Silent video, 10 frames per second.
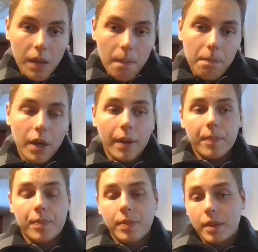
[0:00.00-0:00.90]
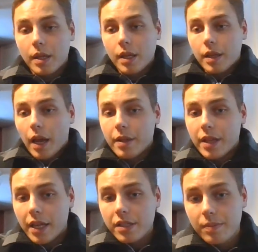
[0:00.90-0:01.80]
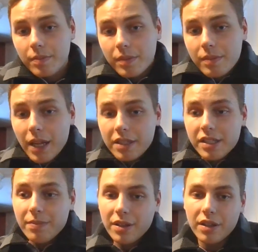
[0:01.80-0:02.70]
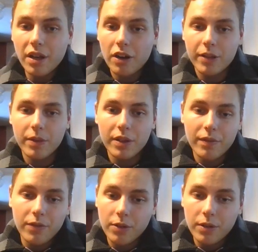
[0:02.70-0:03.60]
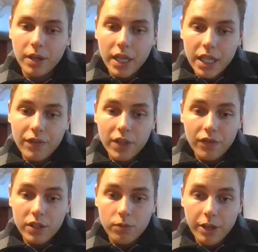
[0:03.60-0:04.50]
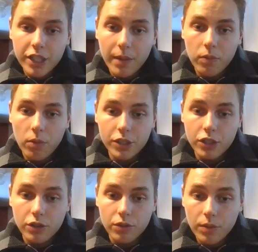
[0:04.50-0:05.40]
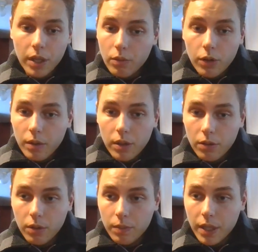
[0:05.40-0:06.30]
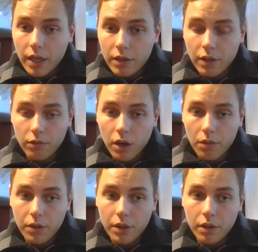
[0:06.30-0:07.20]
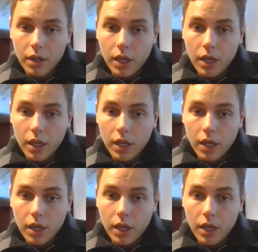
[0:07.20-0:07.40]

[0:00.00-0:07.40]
But, I mean, that's simply the argument for, even if this wage gap was true, there wouldn't be anything wrong with it.